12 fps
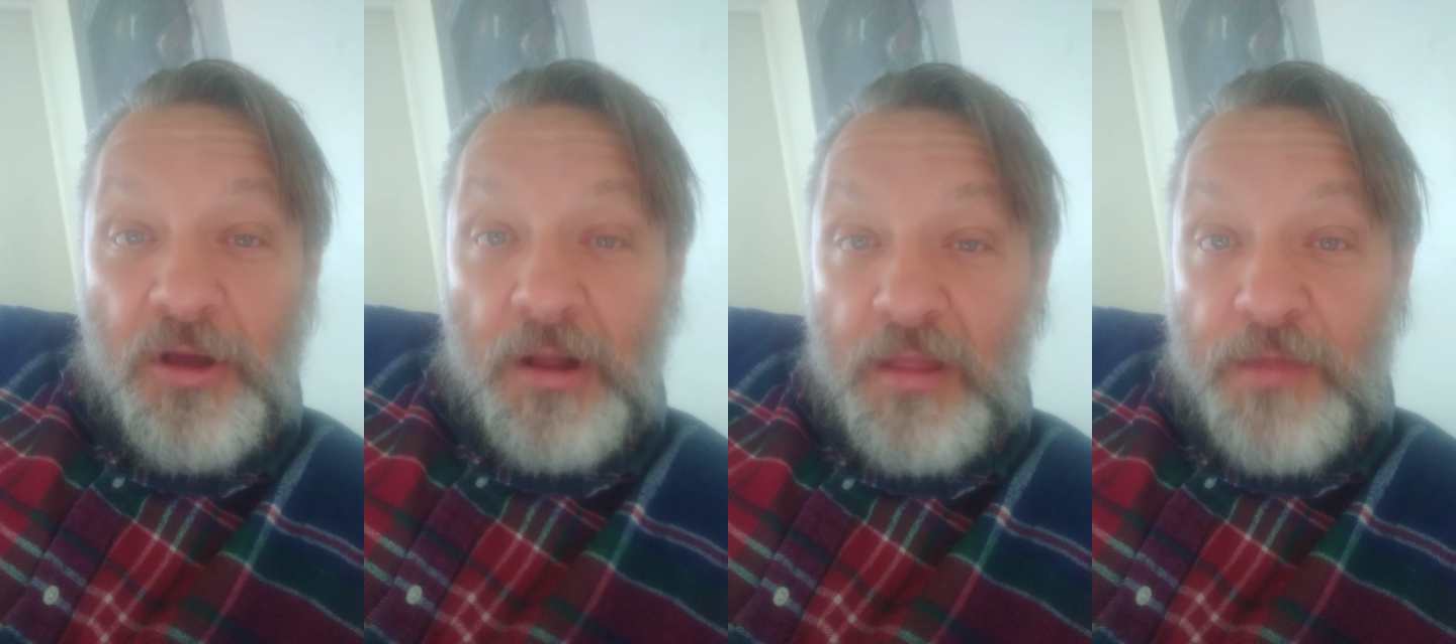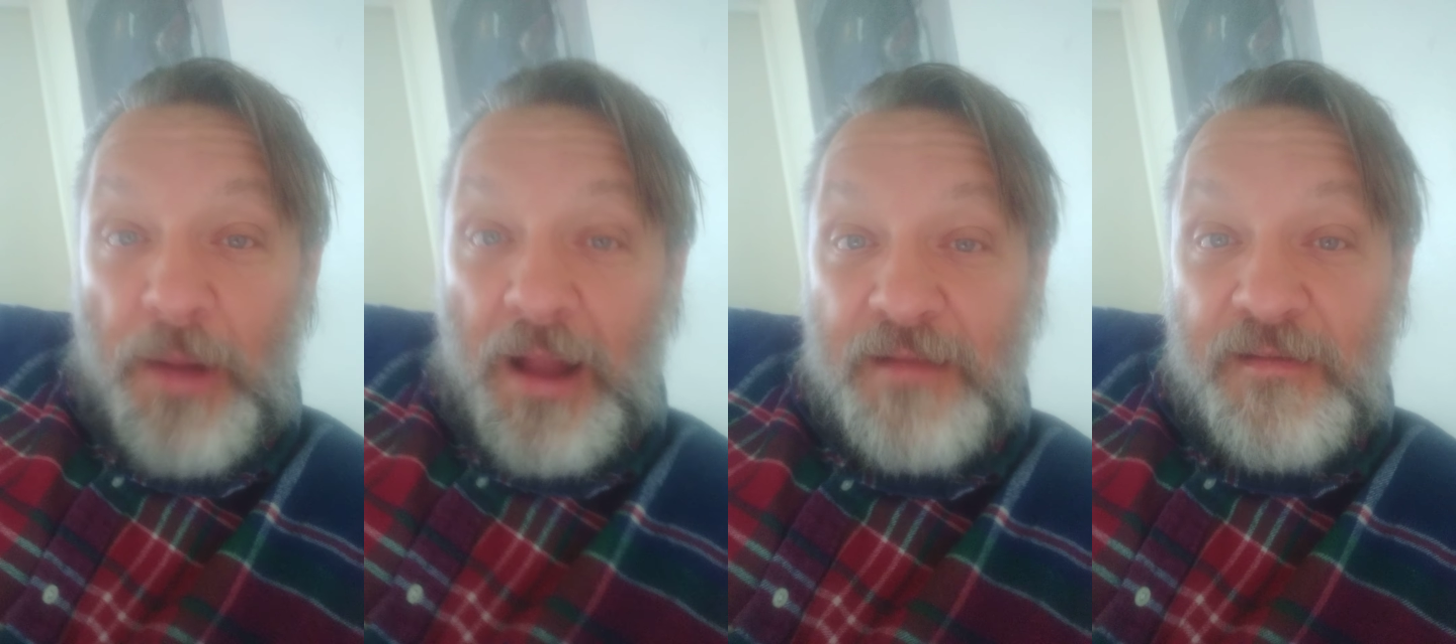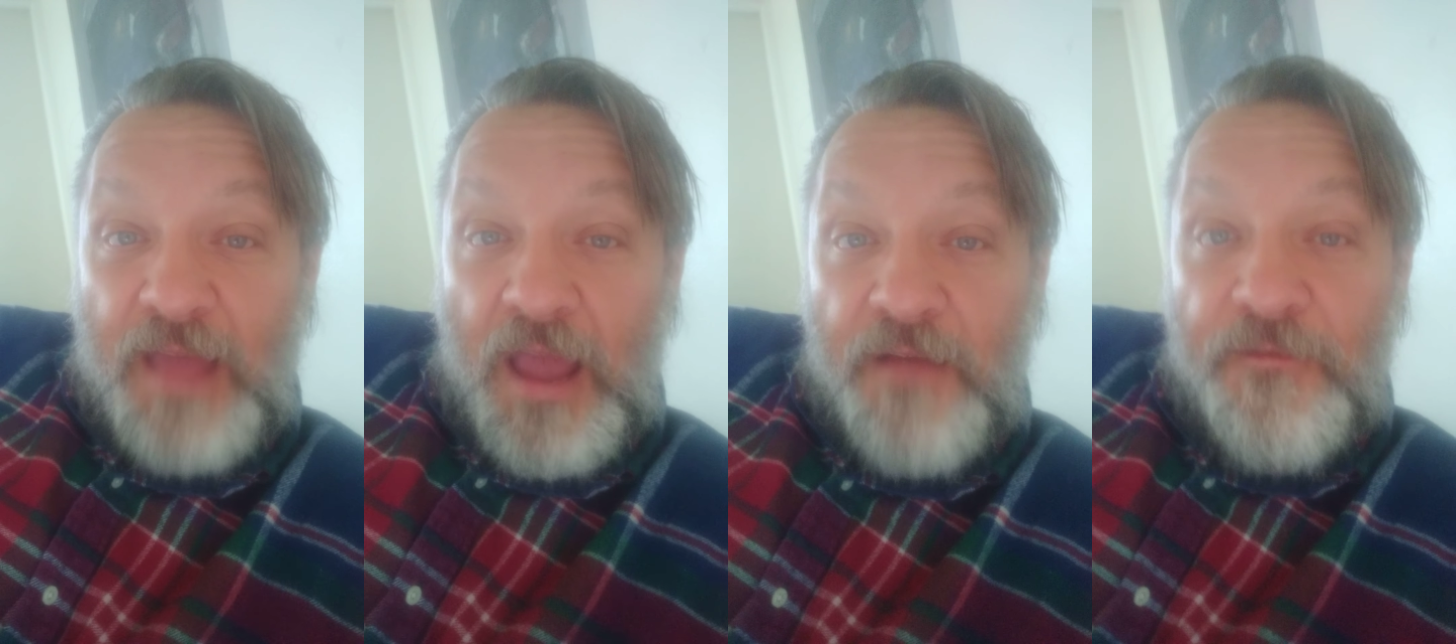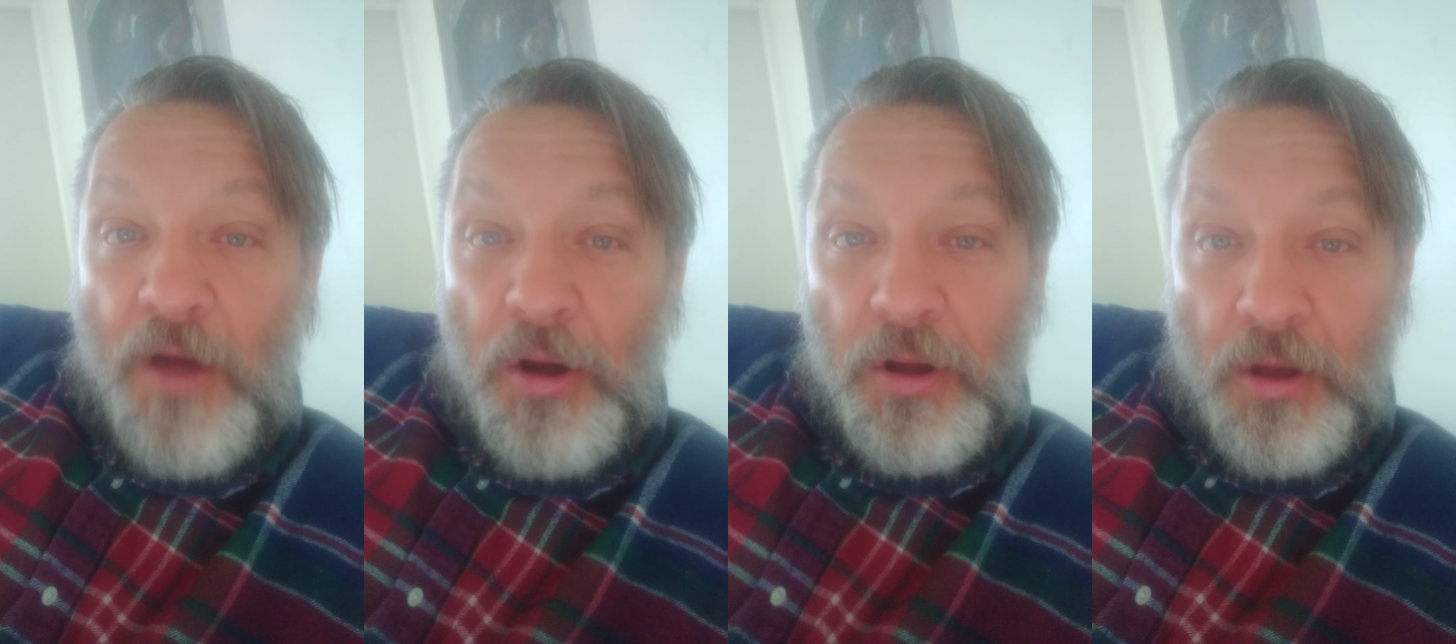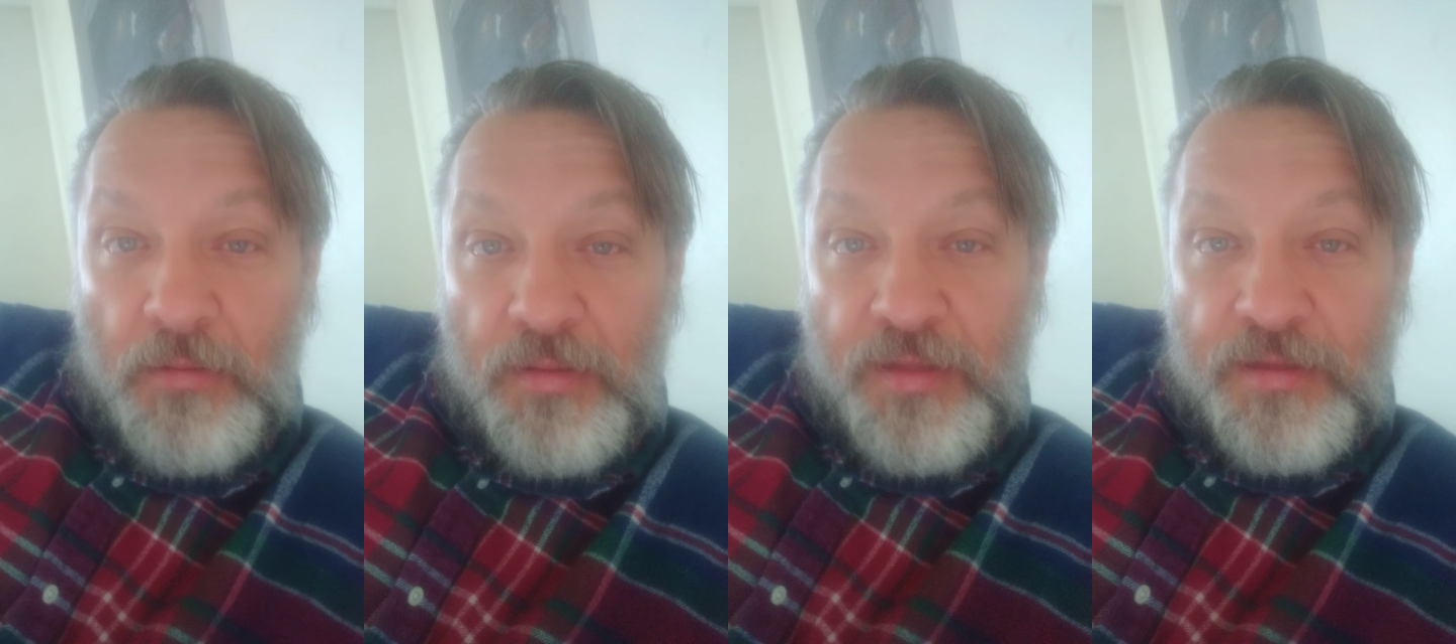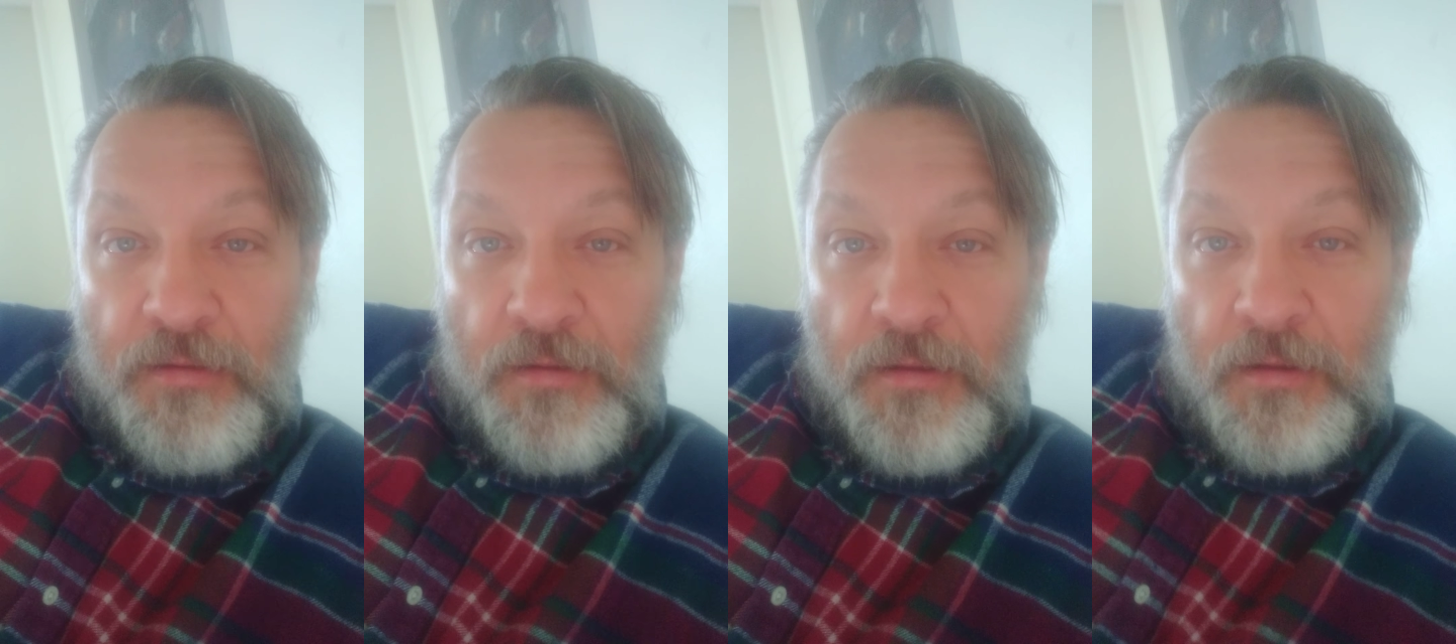a good spot to take
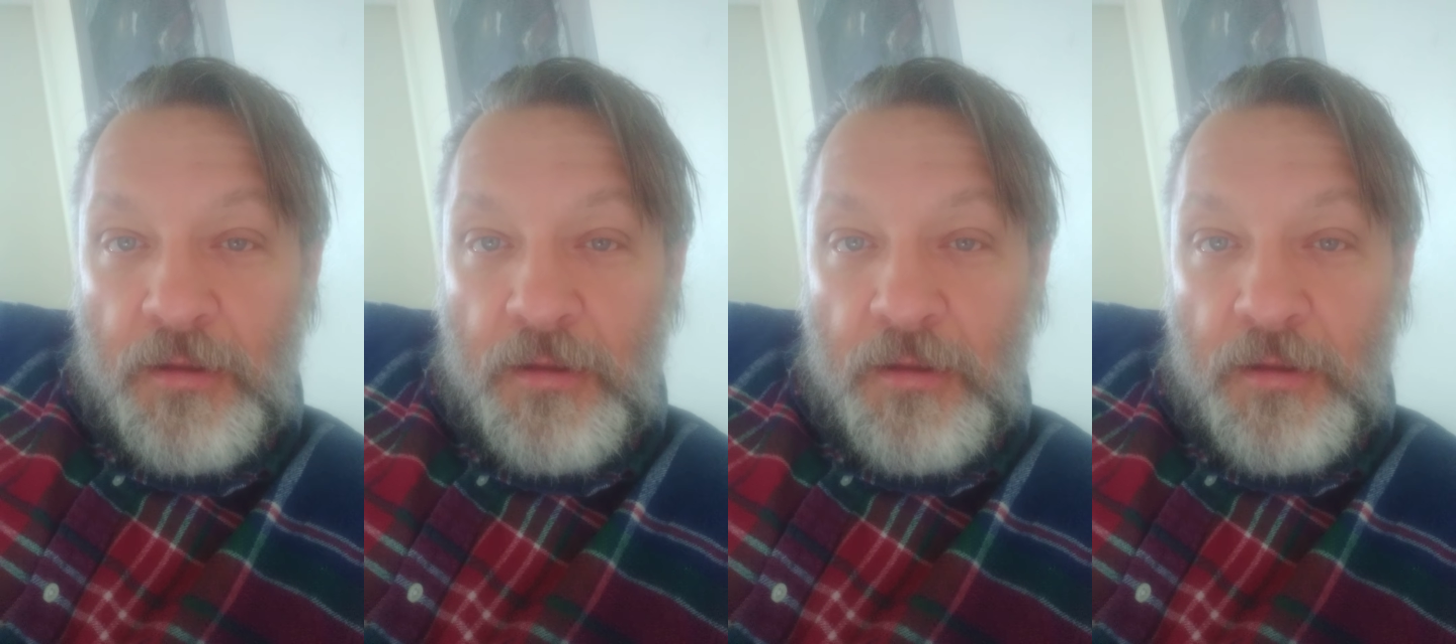photos.